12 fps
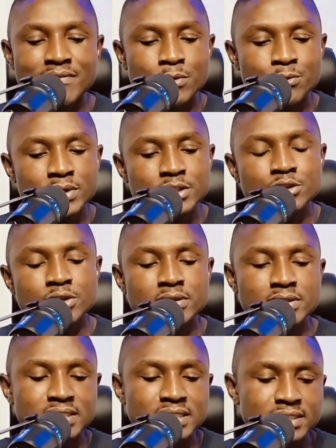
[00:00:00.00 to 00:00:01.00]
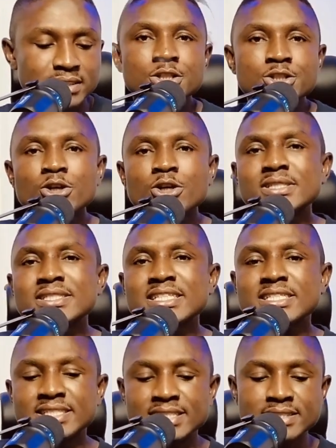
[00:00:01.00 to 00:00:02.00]
I will read John
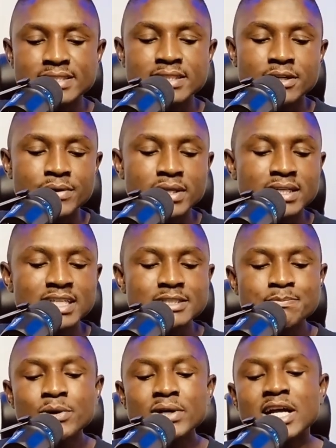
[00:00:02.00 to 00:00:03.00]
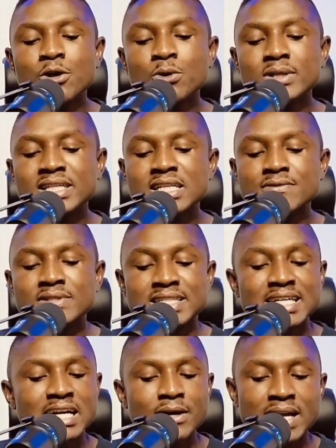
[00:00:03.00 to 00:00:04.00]
6:63. The spirit alone gives
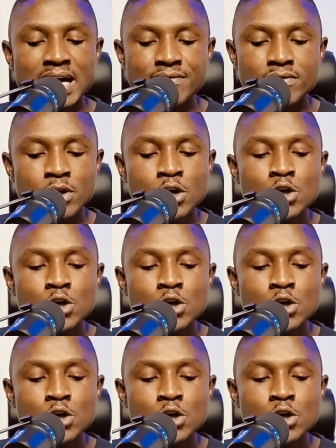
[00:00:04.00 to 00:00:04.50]
eternal life.